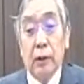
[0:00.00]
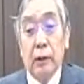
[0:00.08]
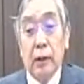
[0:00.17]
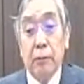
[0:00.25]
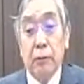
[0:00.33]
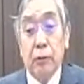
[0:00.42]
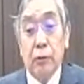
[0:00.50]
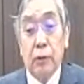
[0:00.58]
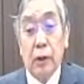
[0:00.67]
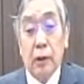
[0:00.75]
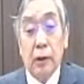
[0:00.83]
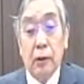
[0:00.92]
adapt to
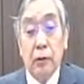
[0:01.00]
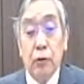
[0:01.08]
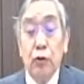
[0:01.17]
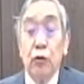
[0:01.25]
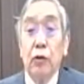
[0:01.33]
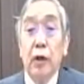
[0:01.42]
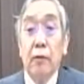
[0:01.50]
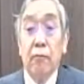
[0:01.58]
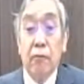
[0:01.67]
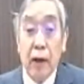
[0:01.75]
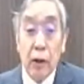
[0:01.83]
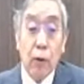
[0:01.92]
the new
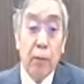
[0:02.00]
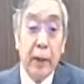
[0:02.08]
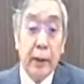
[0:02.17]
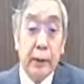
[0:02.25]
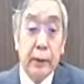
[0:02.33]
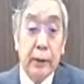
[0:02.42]
environment.